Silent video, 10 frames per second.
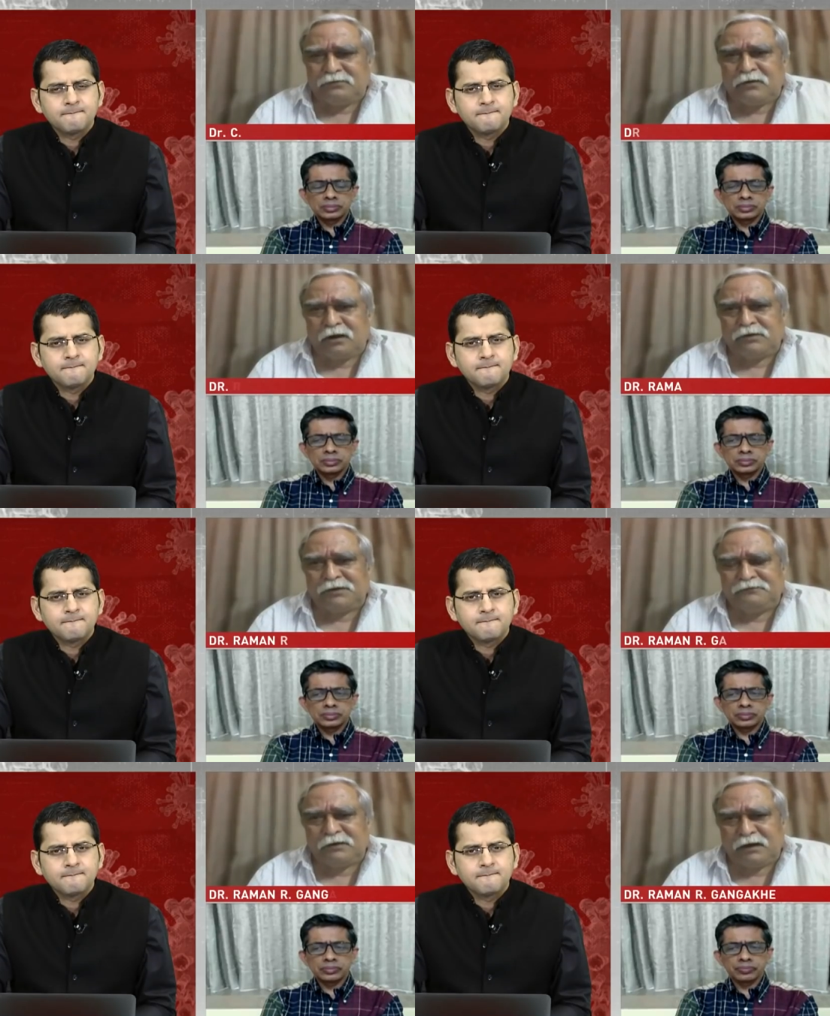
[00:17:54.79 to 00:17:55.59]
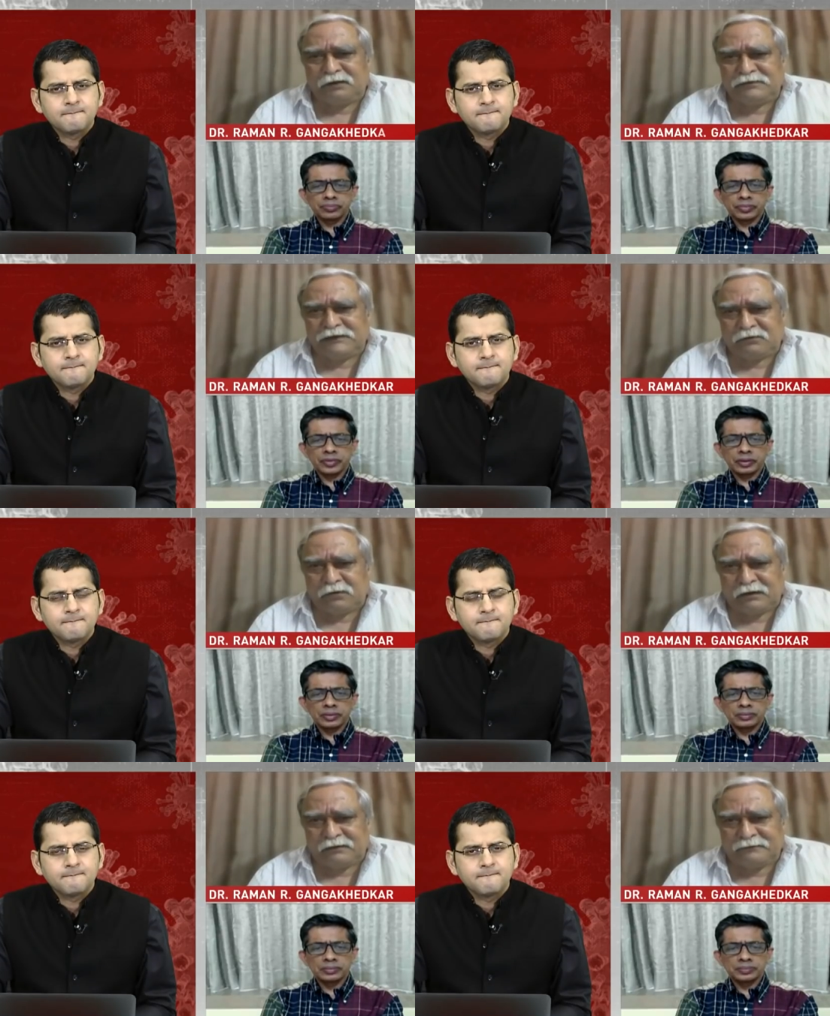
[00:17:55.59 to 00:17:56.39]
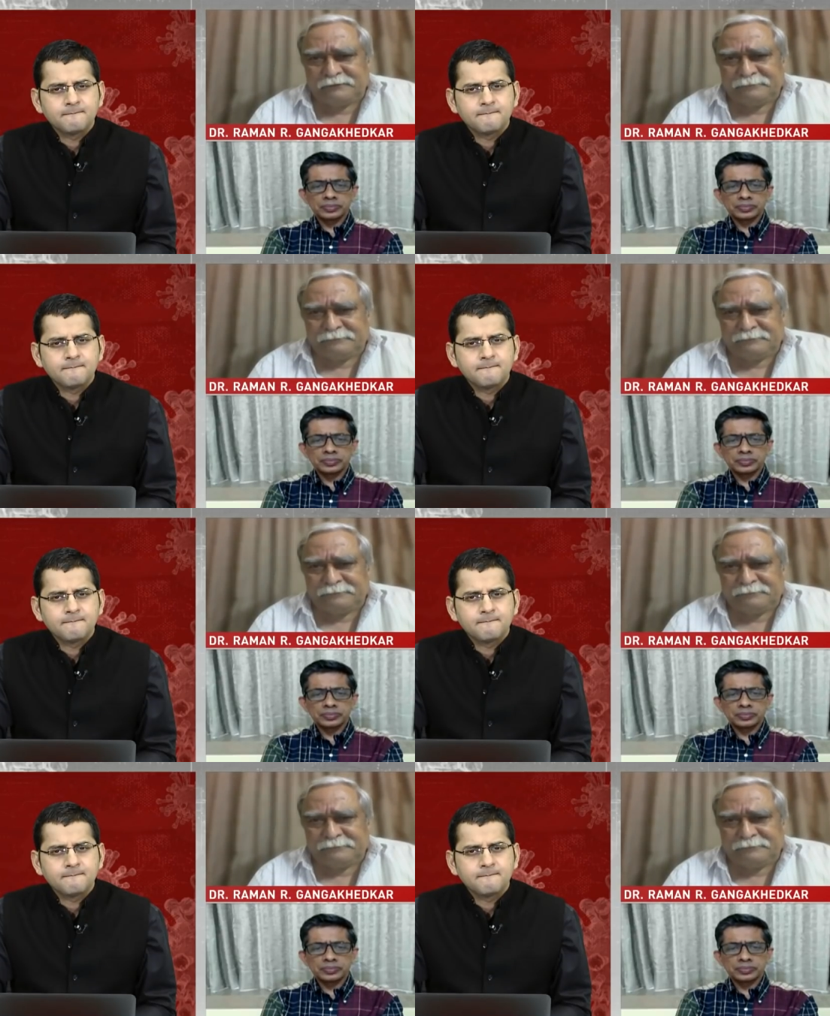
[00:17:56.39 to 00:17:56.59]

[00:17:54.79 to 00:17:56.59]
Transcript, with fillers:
Speaker 1: go out of your house at all.